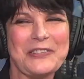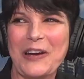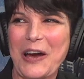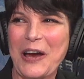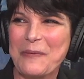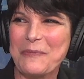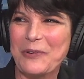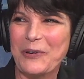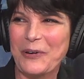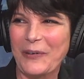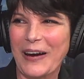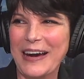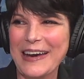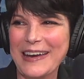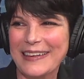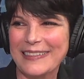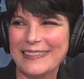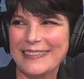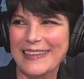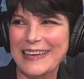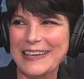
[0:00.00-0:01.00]
I'm
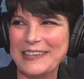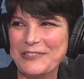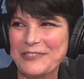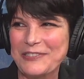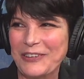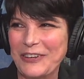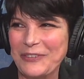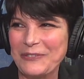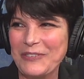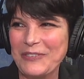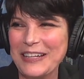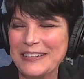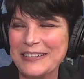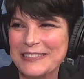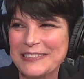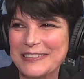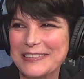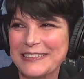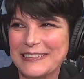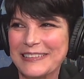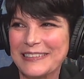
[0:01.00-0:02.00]
great. Thanks very much. Let's get
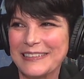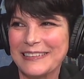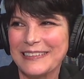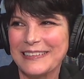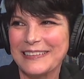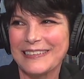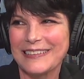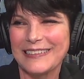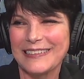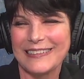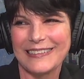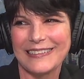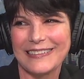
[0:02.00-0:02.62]
her on camera